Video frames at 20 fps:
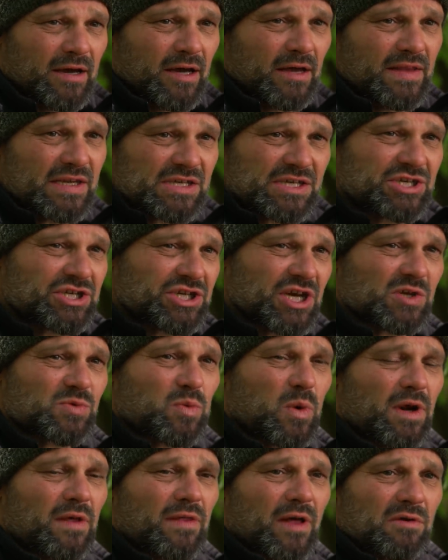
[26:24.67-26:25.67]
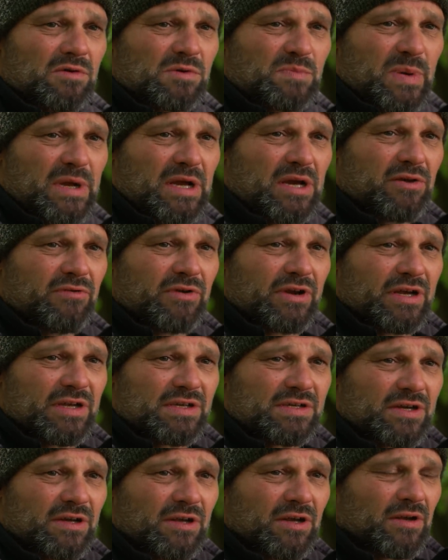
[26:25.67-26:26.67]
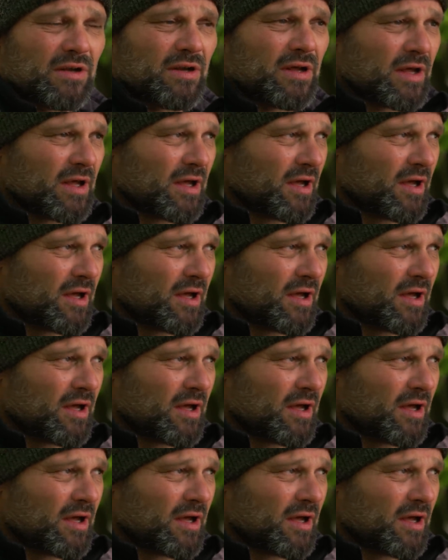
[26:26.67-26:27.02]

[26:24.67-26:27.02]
And this is just one of those periods. And